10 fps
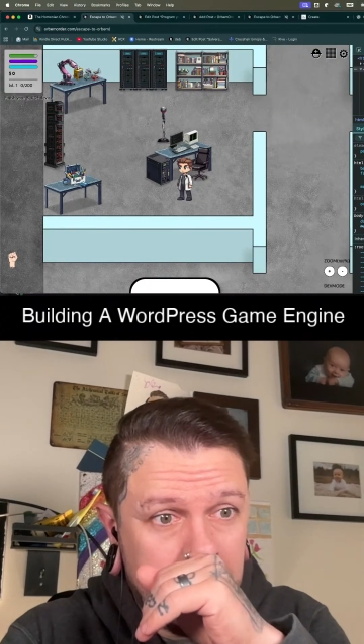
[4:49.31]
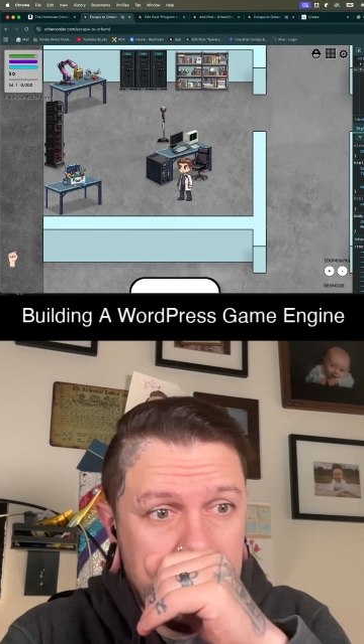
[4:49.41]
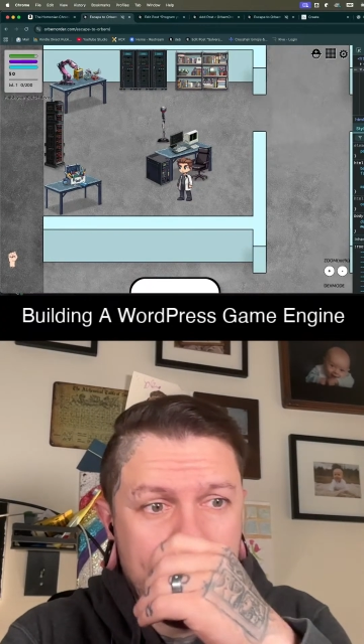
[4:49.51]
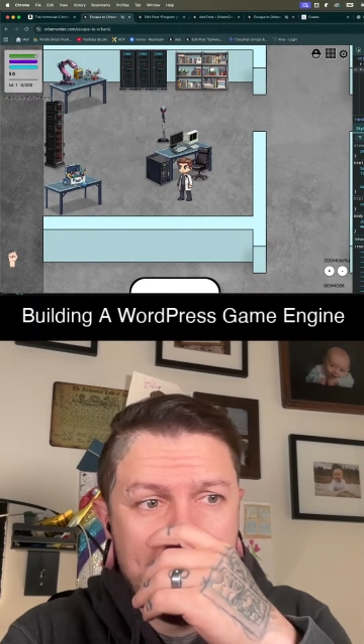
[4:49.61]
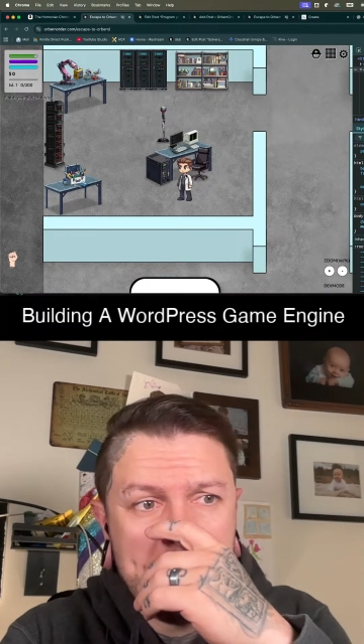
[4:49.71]

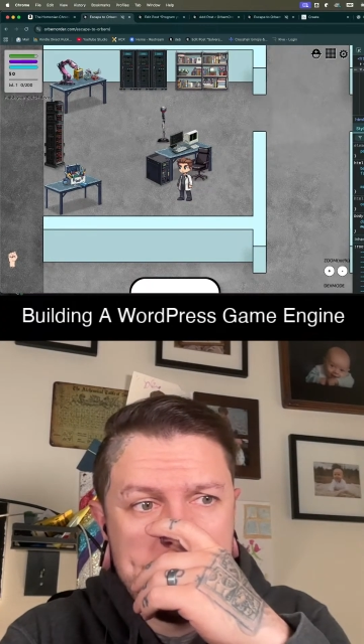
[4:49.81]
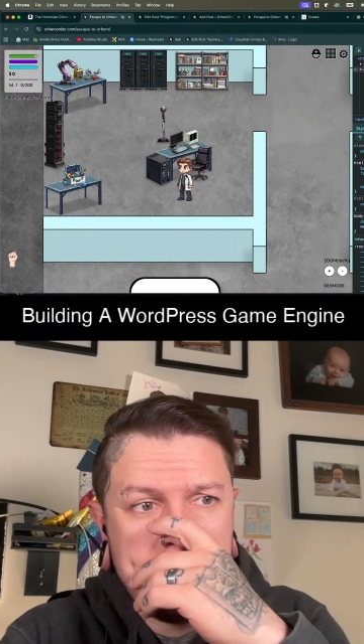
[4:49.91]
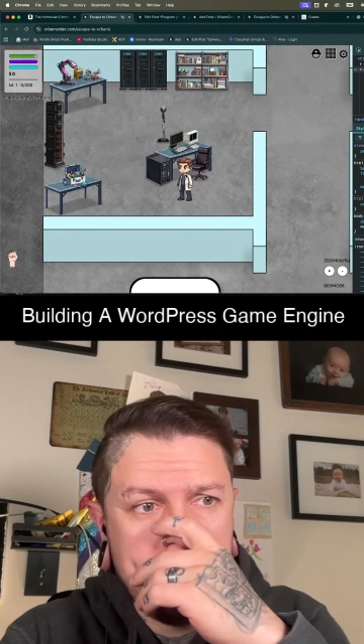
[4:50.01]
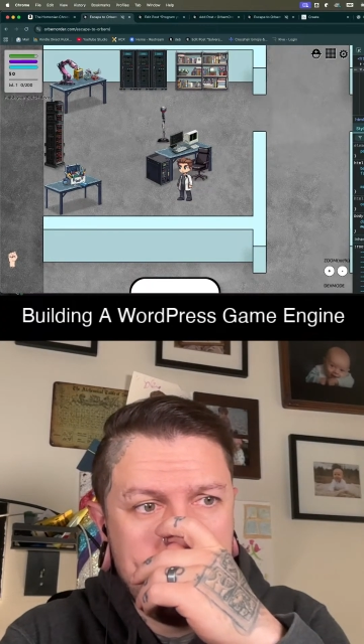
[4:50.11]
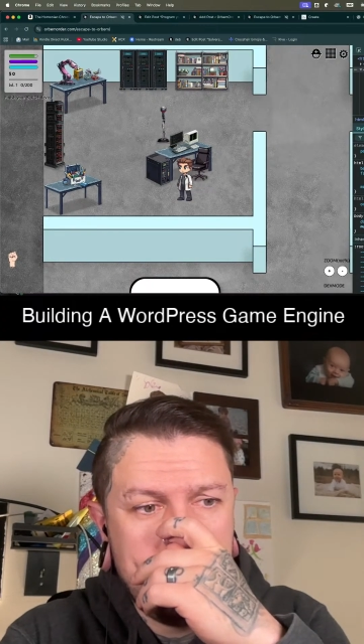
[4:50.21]
That being
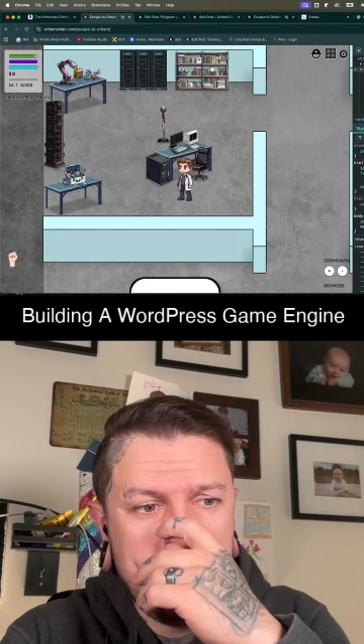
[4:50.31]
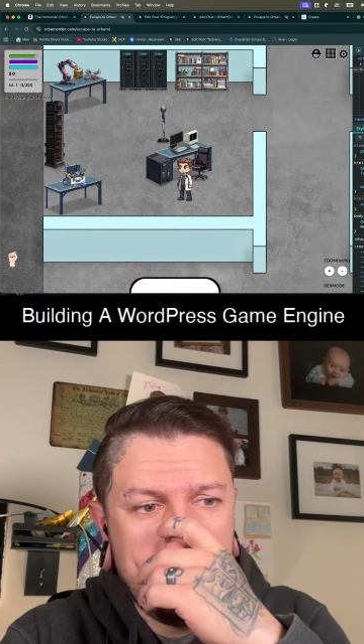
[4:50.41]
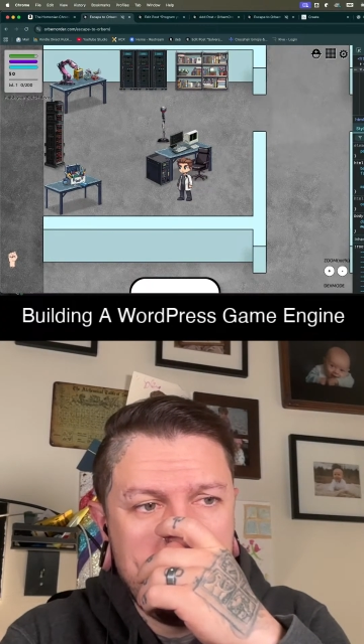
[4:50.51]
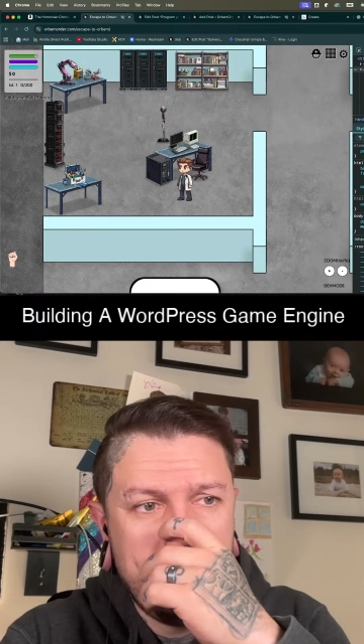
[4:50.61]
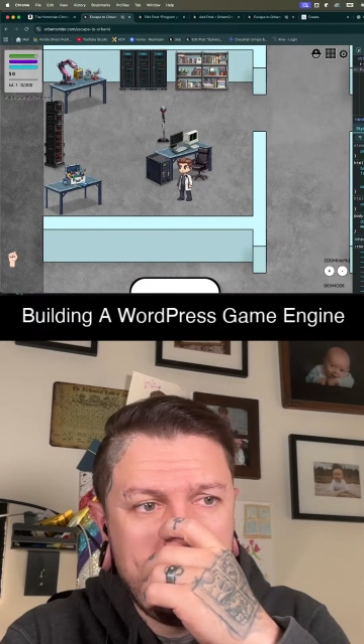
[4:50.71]
said,
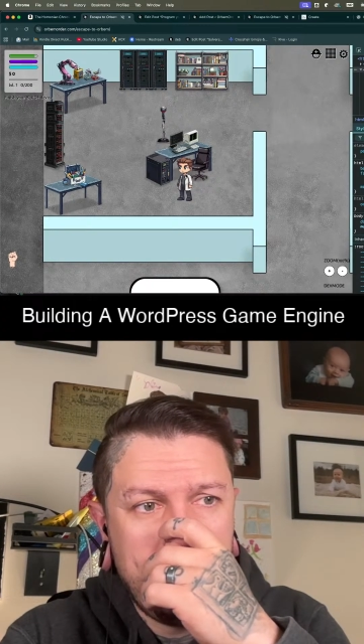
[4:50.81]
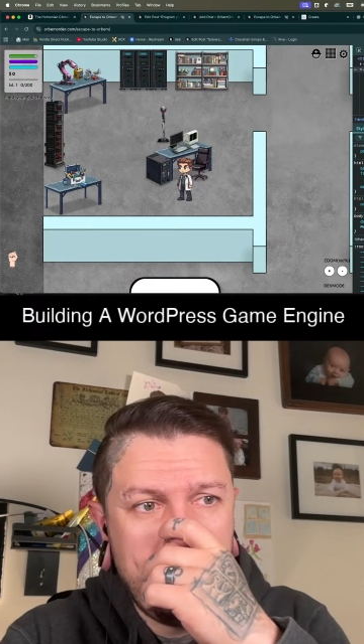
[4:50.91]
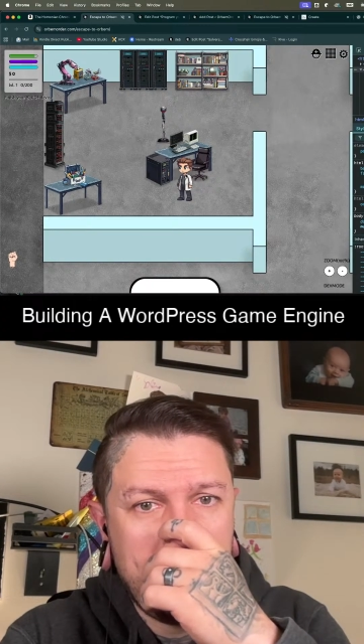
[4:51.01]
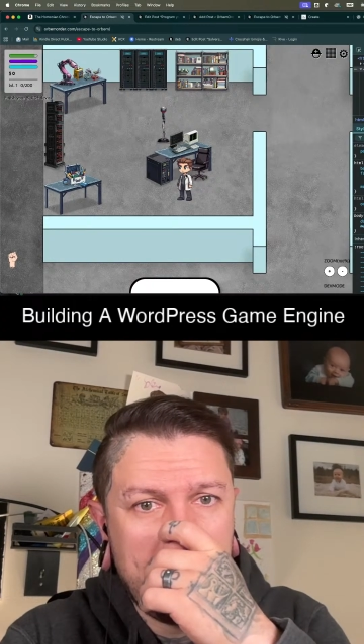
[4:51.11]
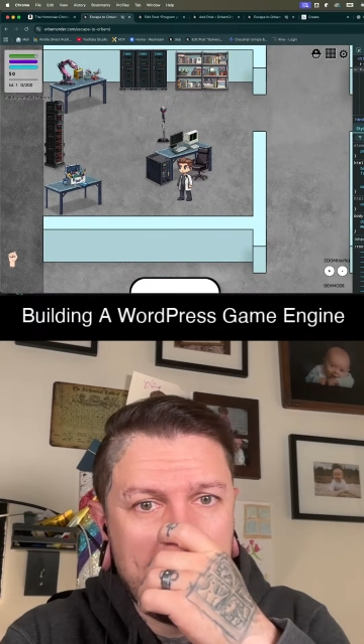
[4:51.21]
the
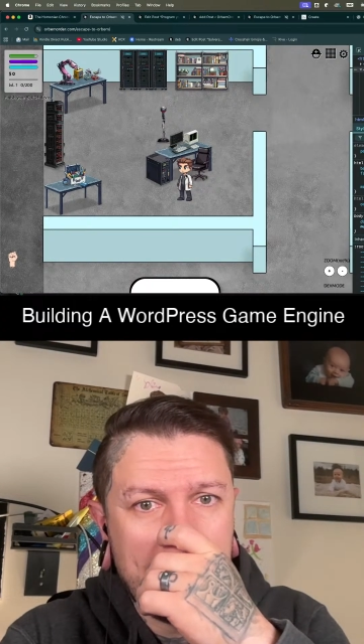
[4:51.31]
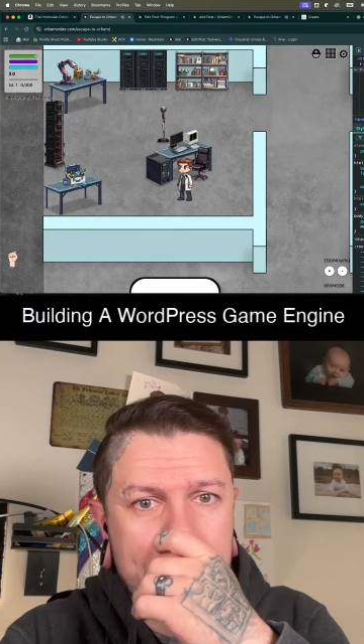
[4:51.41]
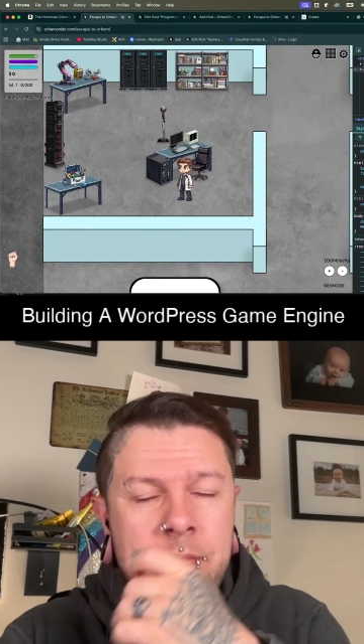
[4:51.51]
indicator has